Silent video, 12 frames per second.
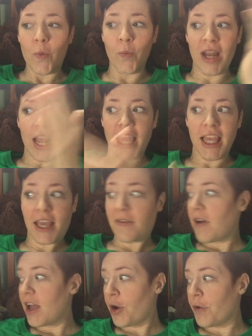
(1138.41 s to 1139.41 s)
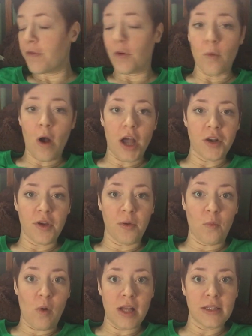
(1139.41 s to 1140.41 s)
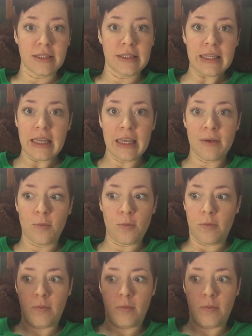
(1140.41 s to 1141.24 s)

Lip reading: when if I overwater it once, it